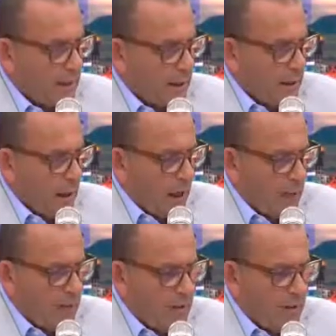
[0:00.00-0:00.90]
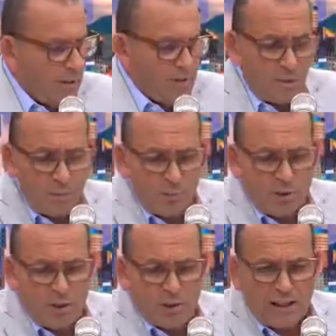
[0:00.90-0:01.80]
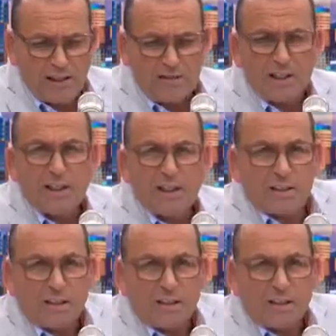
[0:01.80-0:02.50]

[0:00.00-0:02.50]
Mm. So I don't know, would we call that living?